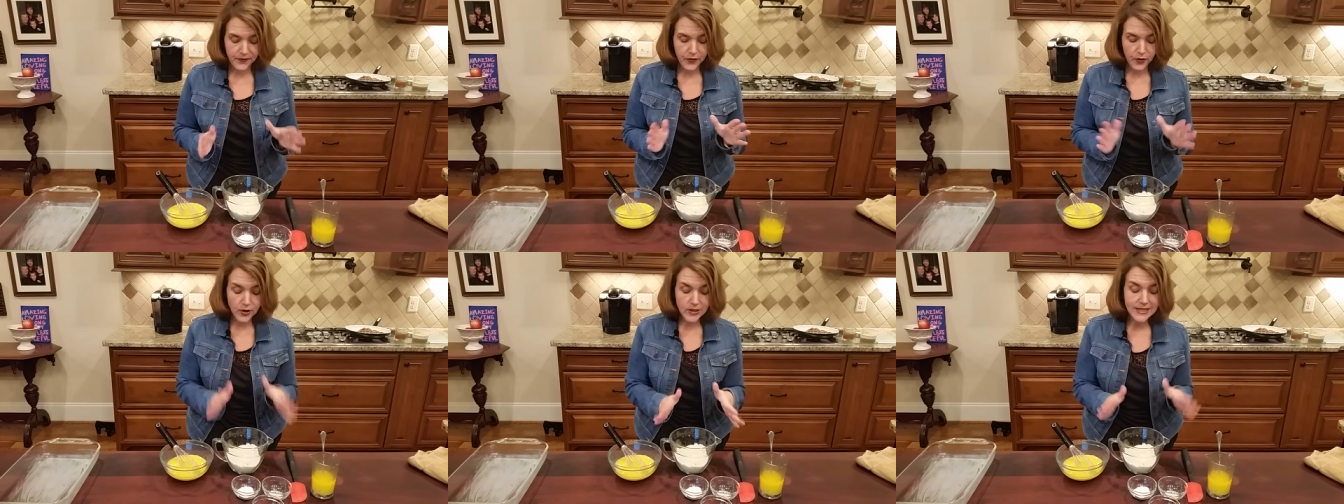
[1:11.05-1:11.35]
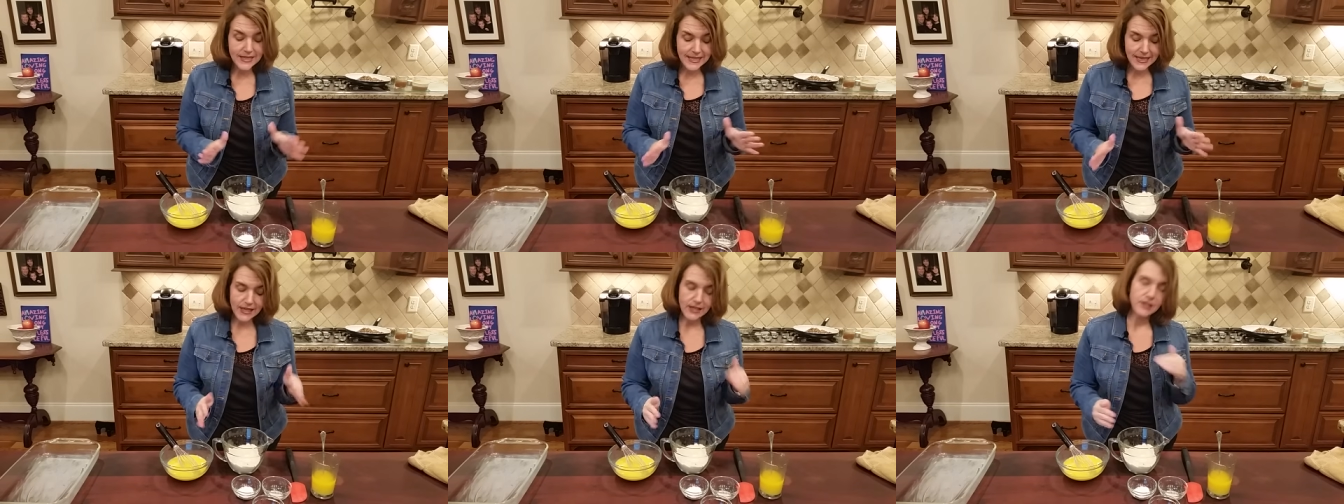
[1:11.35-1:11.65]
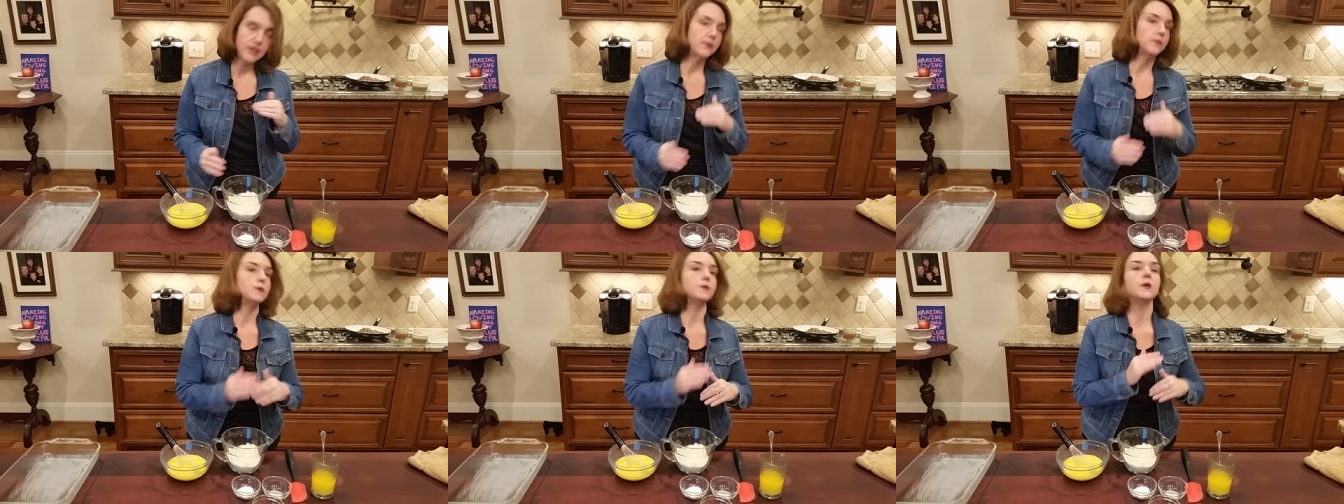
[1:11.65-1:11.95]
First thing you
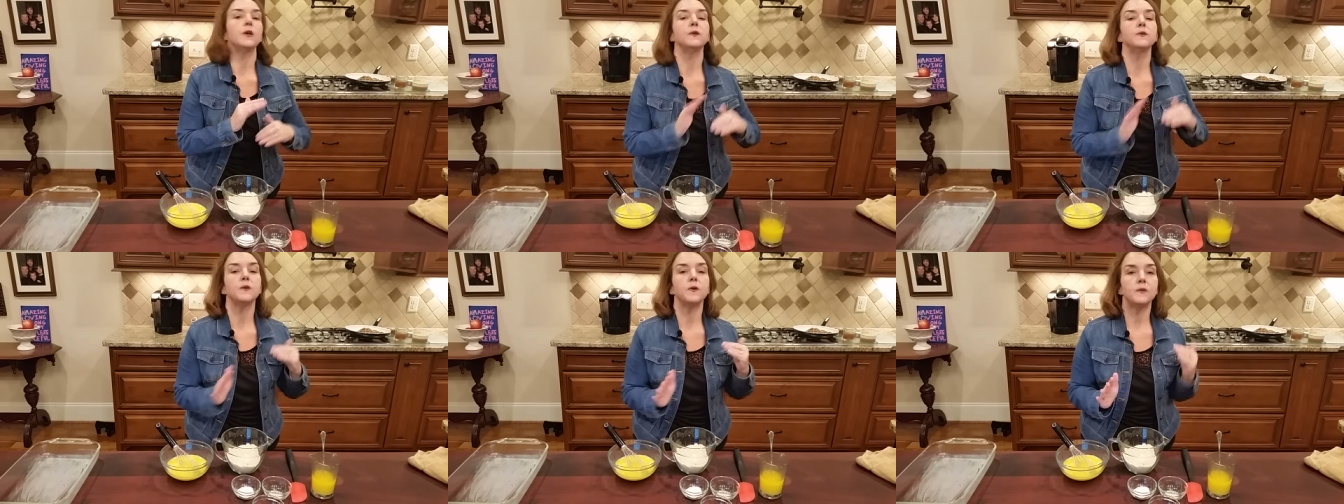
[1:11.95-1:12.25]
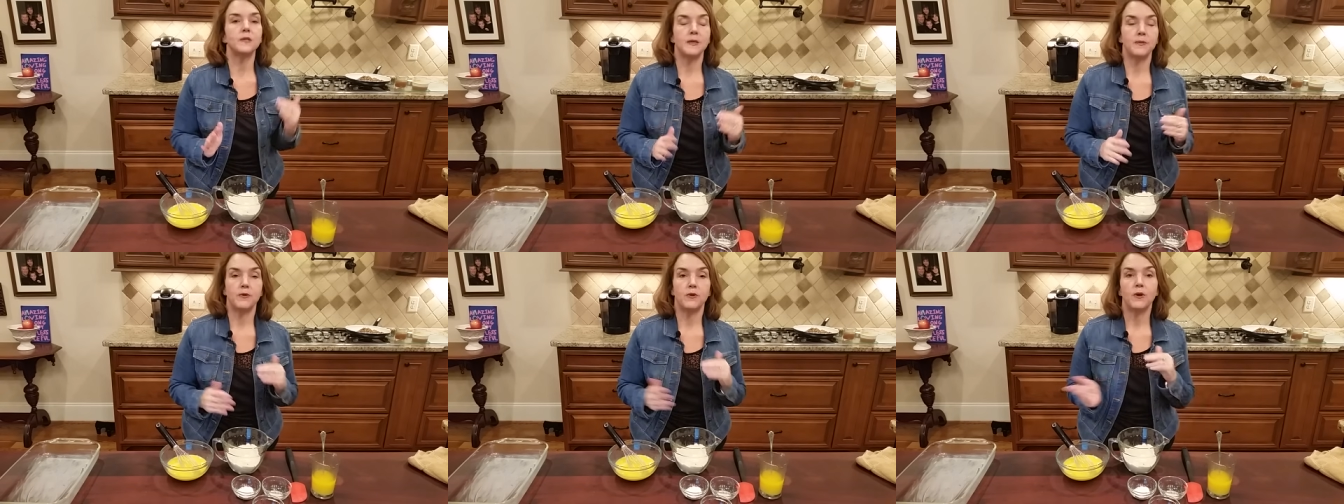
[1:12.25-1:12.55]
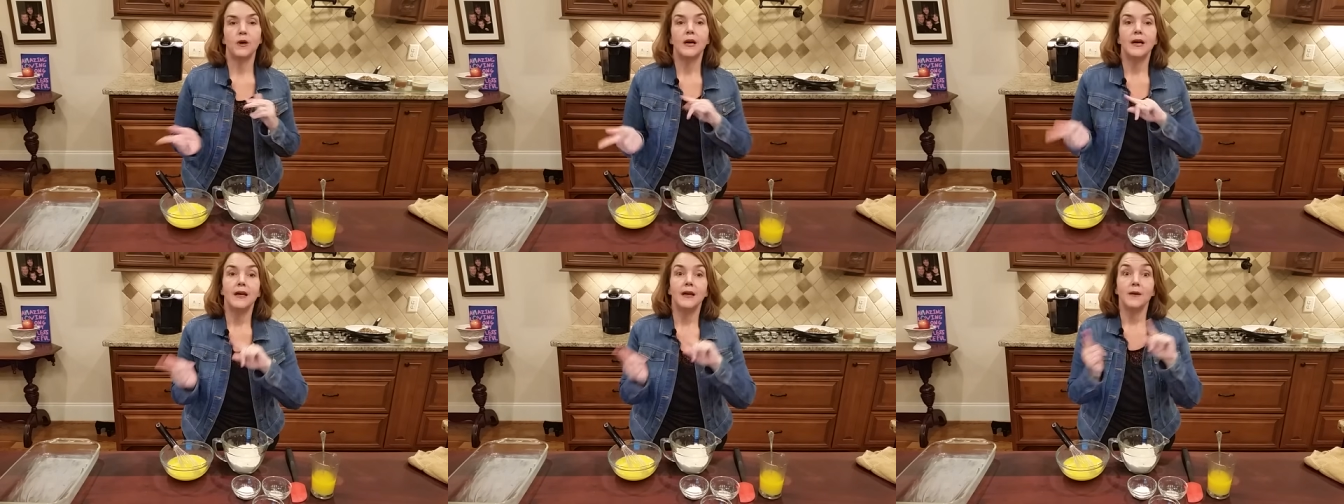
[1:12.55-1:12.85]
do, so so
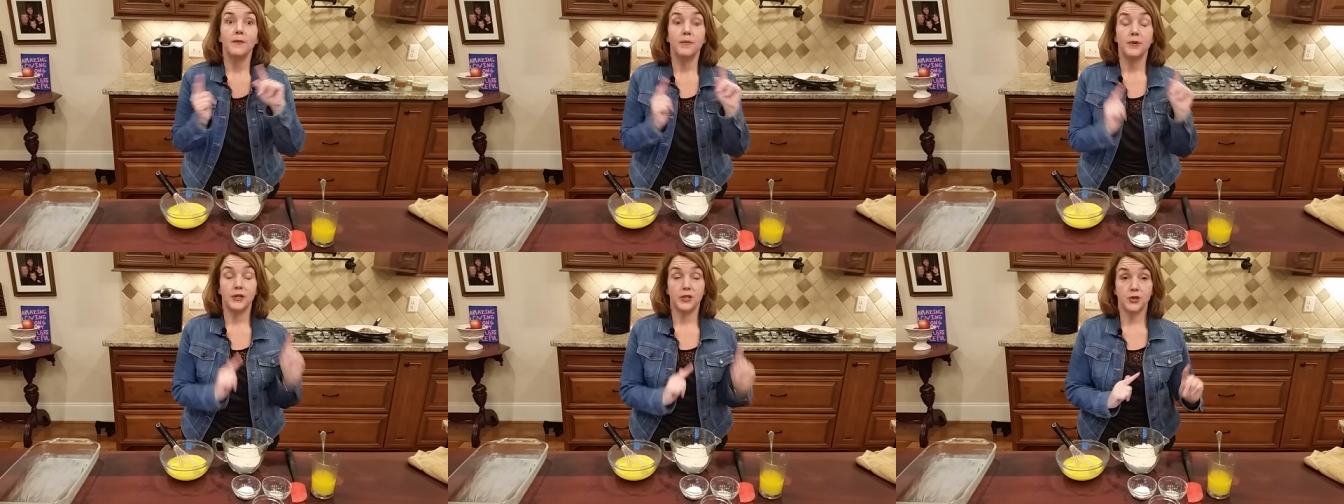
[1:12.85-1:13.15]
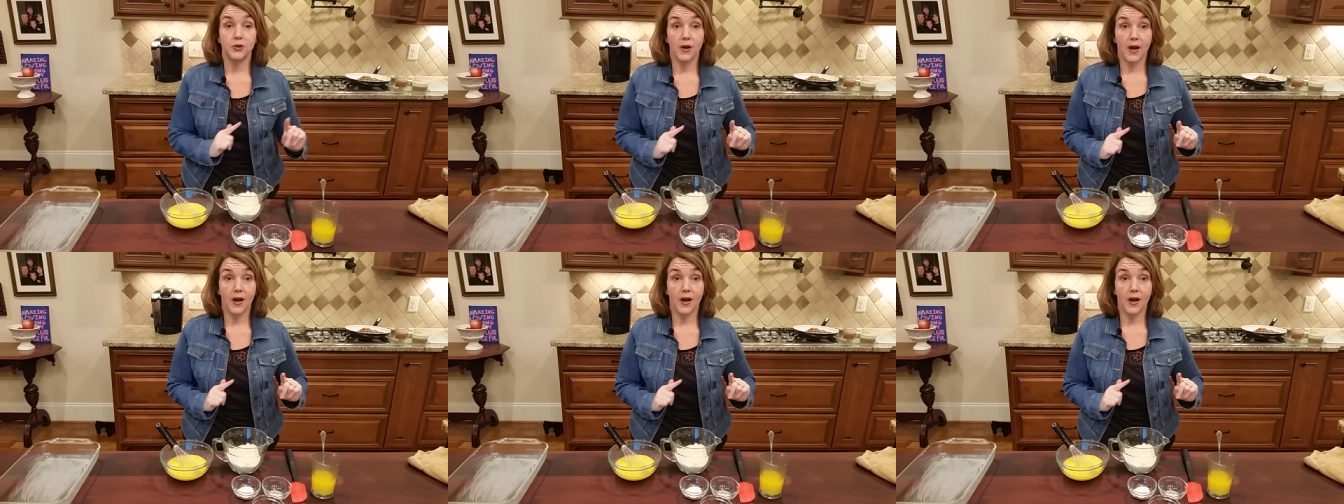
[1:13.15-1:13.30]
simple, put